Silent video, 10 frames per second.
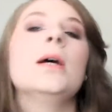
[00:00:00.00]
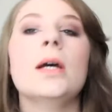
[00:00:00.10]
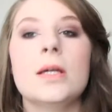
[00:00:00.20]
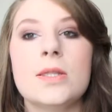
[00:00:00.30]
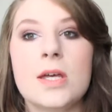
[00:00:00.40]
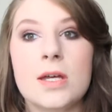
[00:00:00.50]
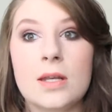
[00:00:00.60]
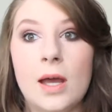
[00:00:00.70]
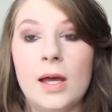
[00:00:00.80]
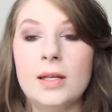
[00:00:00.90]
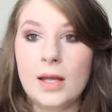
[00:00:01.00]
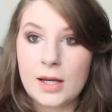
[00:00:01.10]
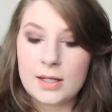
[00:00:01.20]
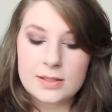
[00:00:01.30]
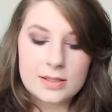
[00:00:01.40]
And then at
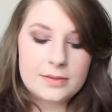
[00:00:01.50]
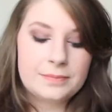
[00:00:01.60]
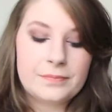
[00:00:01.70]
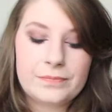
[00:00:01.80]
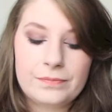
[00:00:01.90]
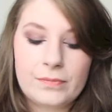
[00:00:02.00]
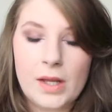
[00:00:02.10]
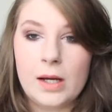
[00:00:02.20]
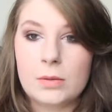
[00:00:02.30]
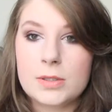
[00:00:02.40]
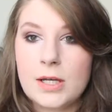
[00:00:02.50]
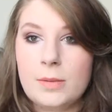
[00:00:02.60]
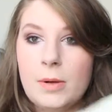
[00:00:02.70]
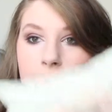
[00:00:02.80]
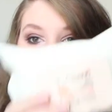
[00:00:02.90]
night, I will
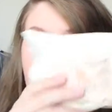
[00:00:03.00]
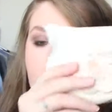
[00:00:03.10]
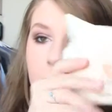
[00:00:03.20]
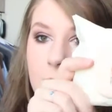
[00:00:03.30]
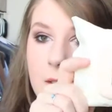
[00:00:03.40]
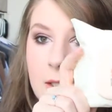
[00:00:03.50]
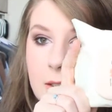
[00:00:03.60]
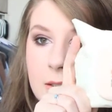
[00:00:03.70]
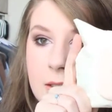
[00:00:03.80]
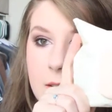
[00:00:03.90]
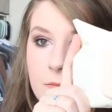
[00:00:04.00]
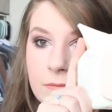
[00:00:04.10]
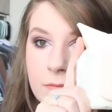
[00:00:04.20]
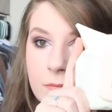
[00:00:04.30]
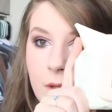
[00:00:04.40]
take my makeup off with these.
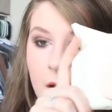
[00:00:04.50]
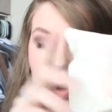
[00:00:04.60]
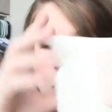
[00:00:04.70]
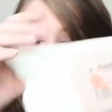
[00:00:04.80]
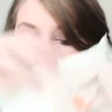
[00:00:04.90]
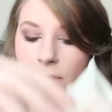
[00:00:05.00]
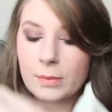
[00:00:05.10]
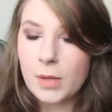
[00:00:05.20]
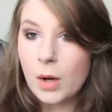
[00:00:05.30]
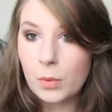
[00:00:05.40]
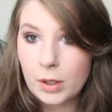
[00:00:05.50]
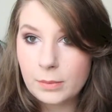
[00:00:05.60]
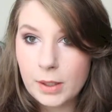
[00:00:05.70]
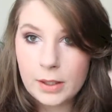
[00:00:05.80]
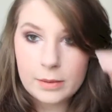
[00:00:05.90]
Or if I'm not wearing
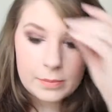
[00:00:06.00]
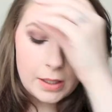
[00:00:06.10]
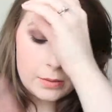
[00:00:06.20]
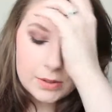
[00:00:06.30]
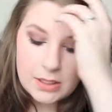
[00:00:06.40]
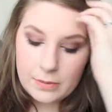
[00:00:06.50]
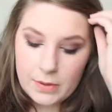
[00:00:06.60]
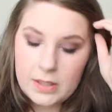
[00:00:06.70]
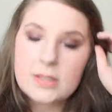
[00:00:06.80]
makeup, I will skip that